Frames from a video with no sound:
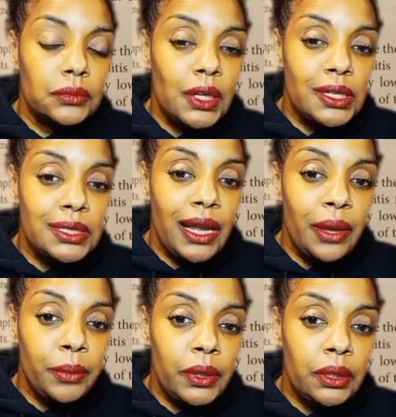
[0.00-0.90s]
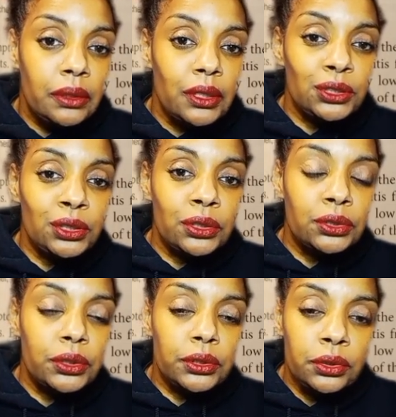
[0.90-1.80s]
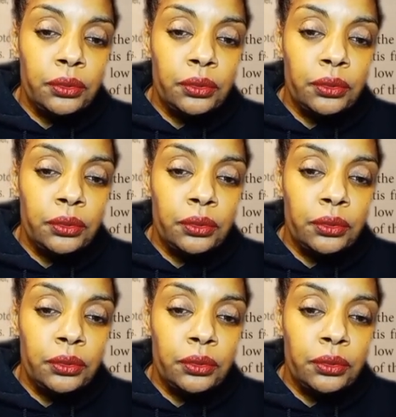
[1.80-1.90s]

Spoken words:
does not mean that children who